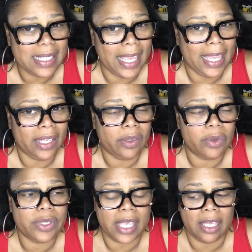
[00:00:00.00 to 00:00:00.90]
And her
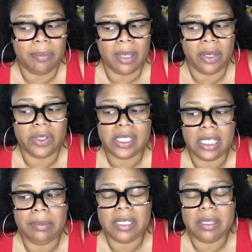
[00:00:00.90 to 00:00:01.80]
second marriage
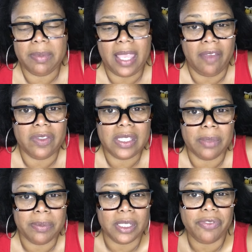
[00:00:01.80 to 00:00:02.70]
seems to be having
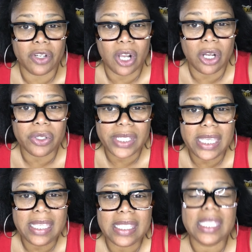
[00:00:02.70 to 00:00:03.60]
some
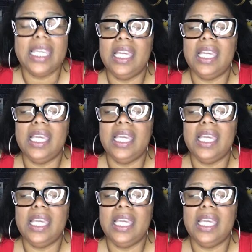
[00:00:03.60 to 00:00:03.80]
difficulties.